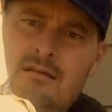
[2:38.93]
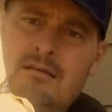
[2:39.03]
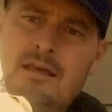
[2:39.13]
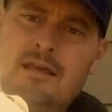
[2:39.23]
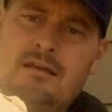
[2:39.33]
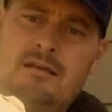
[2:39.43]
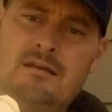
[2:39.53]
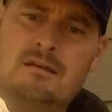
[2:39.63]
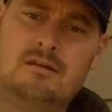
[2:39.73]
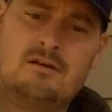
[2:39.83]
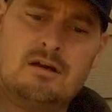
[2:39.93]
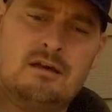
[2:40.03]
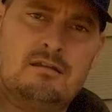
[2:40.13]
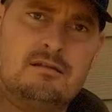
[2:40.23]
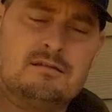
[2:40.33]
and create
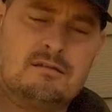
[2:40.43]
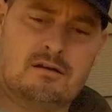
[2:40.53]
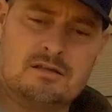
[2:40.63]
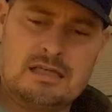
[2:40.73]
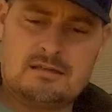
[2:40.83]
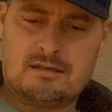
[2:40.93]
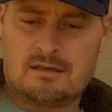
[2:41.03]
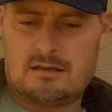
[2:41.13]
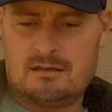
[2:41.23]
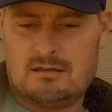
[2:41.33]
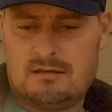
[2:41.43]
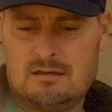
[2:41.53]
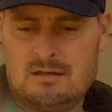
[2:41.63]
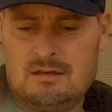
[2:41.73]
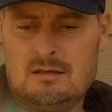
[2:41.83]
this artistic
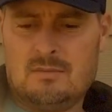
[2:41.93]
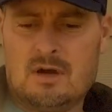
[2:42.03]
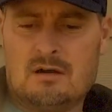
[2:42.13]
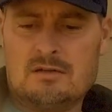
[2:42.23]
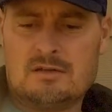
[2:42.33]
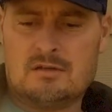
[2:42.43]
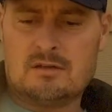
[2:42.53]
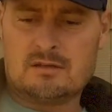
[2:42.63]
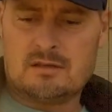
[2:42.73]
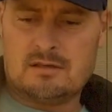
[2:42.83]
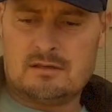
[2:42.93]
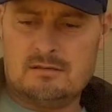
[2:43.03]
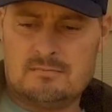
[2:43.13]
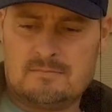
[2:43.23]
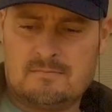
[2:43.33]
bottle, so it looks good.
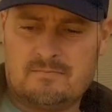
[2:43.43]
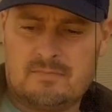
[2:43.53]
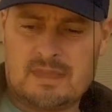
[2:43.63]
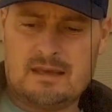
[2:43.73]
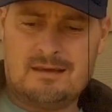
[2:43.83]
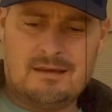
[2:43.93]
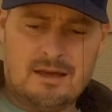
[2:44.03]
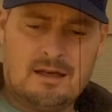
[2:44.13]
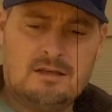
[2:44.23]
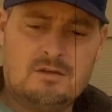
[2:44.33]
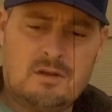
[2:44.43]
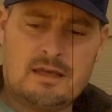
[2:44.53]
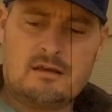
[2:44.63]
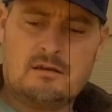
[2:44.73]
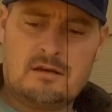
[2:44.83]
And I do like a
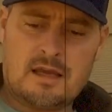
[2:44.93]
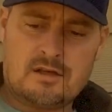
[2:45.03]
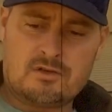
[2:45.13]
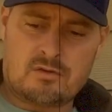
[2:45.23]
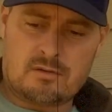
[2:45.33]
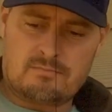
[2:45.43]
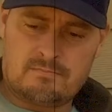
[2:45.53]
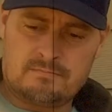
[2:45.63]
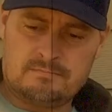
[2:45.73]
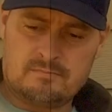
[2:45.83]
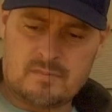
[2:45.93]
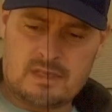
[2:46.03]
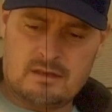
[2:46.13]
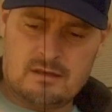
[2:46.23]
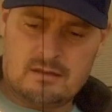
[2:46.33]
good aged rum.
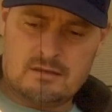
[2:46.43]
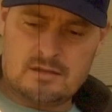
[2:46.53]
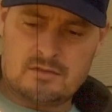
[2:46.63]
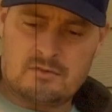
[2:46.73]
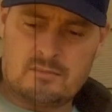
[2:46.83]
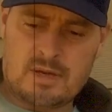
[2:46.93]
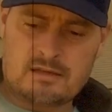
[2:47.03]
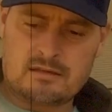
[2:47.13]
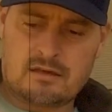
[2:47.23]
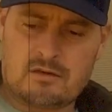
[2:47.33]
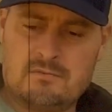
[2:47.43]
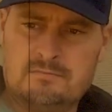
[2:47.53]
This is from Mexico.